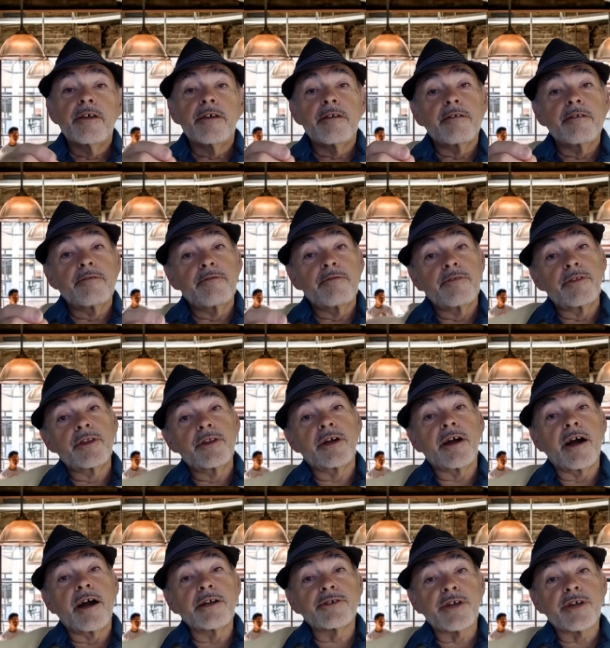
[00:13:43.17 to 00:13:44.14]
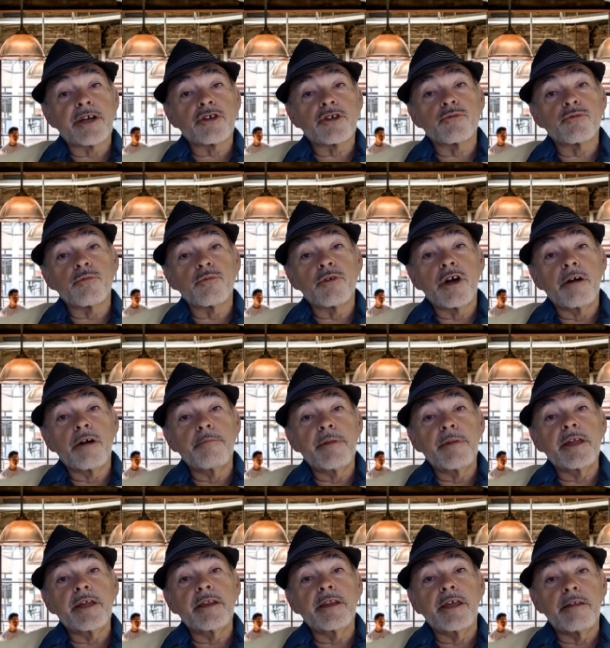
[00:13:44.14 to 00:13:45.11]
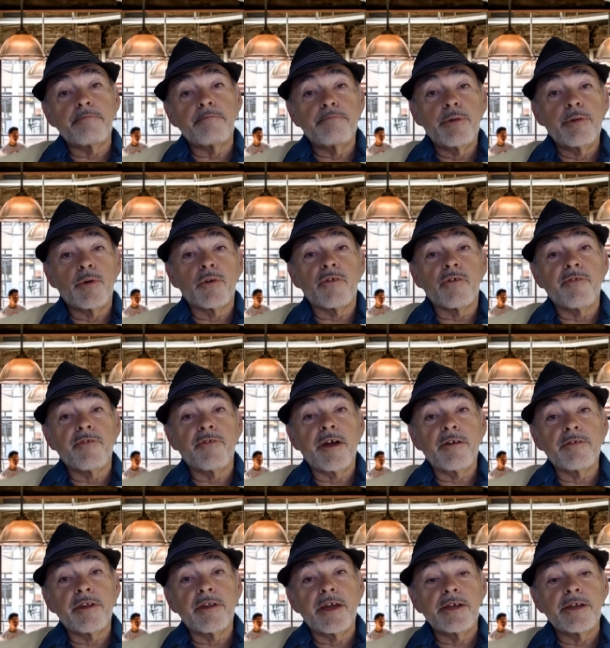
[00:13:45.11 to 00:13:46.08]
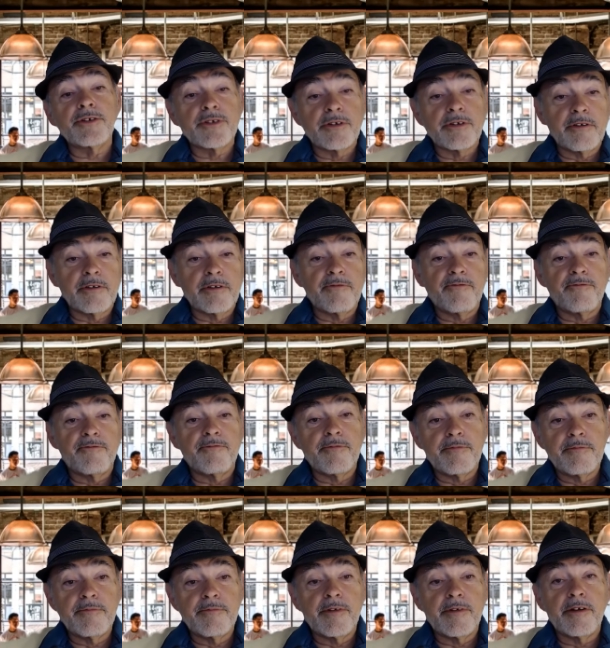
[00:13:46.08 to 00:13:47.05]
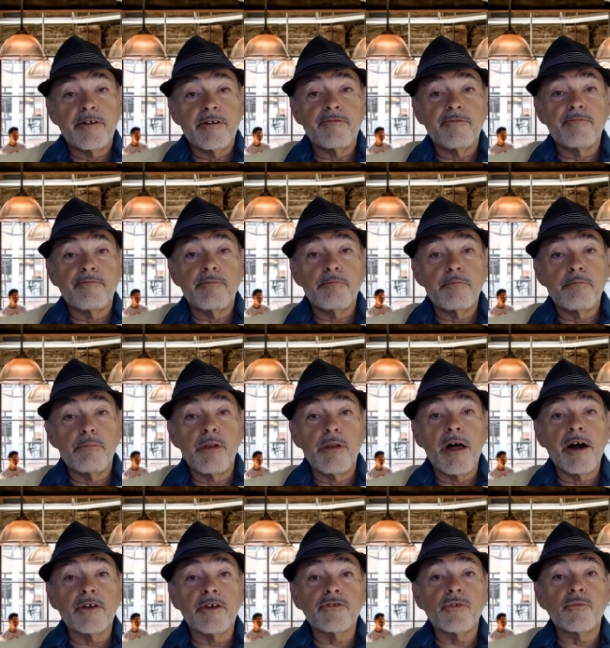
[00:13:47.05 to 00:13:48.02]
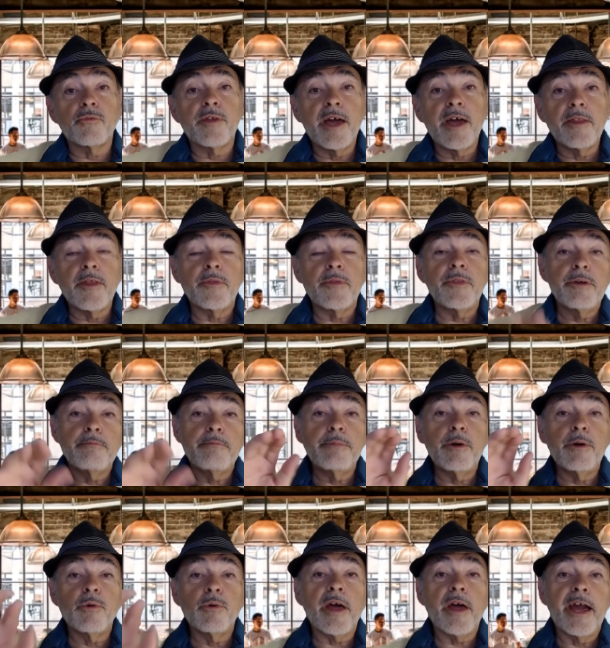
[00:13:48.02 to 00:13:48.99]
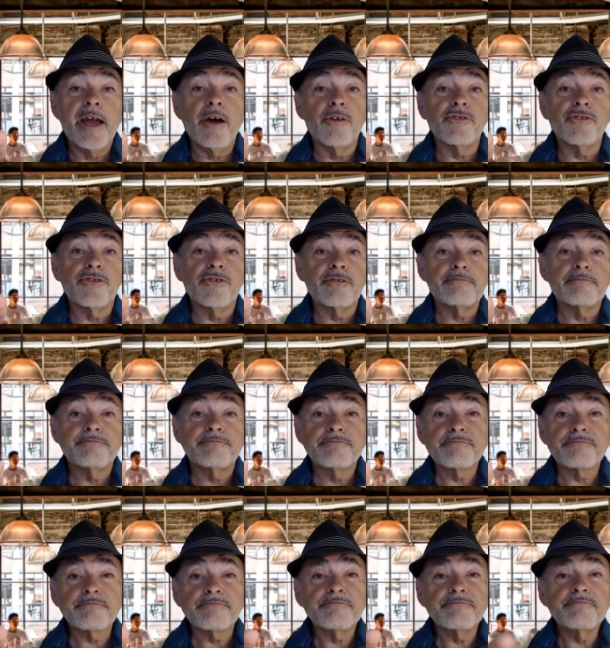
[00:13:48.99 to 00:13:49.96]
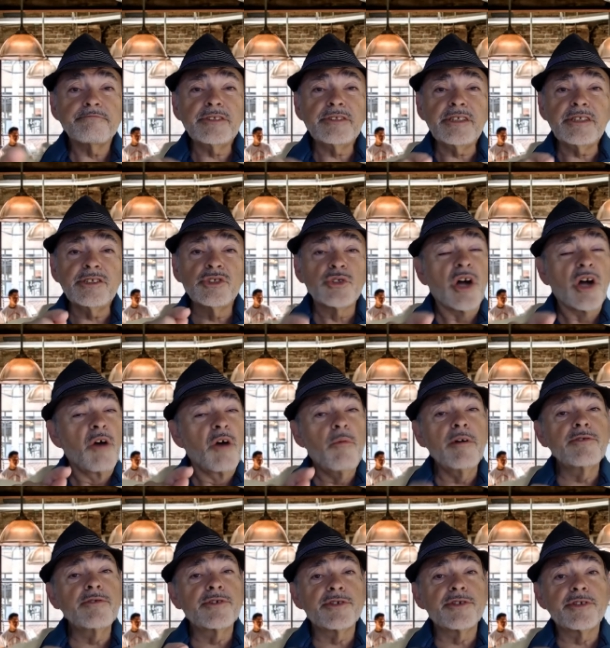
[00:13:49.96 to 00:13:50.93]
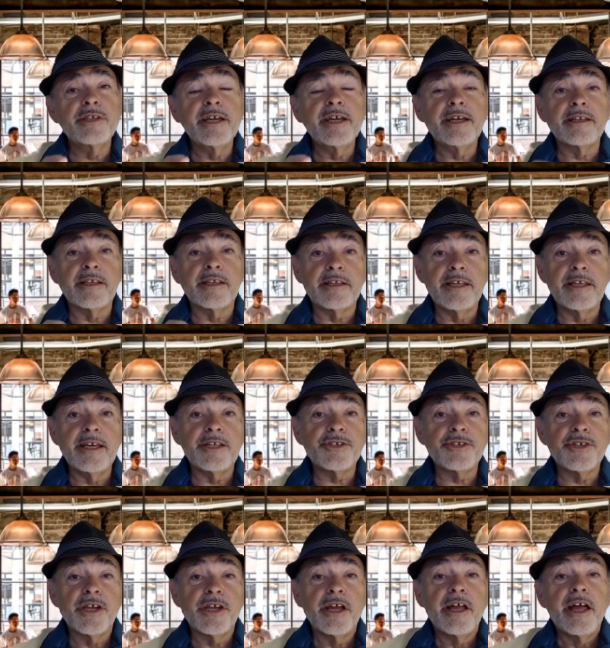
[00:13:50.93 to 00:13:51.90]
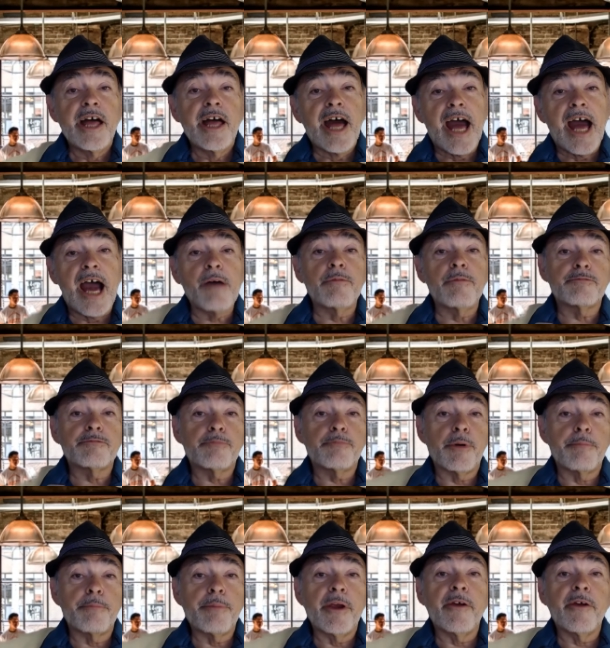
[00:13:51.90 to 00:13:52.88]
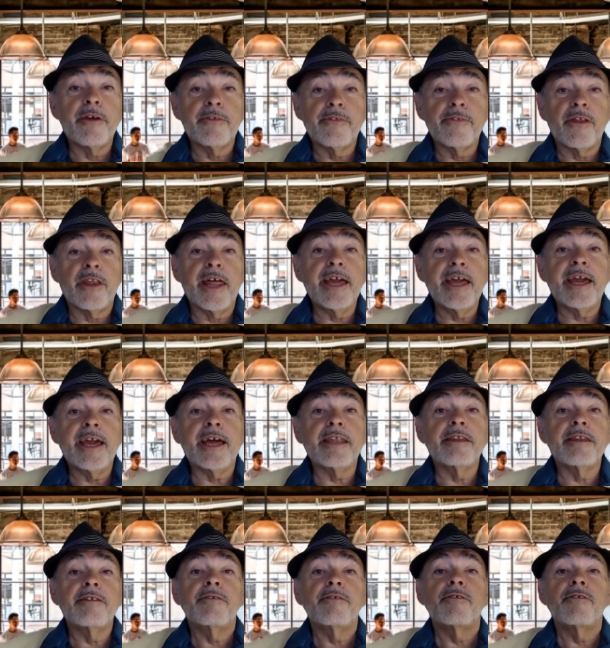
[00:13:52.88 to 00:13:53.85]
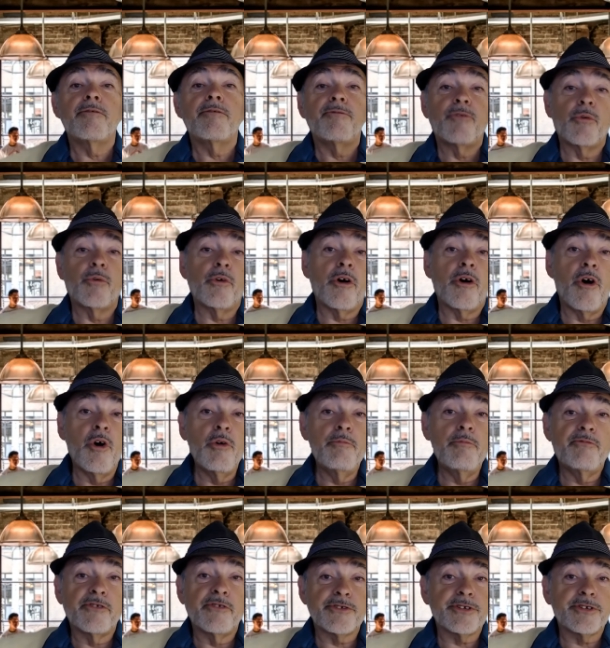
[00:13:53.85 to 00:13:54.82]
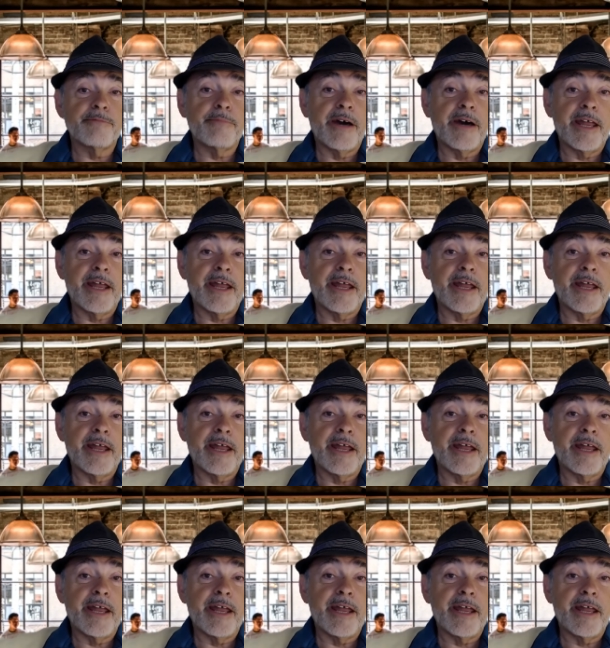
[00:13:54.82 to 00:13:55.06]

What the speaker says: the contractors will come in and build a foundation of blocks on that and then build a house. So I wasn't just digging a ditch. I was preparing the land for a home for somebody.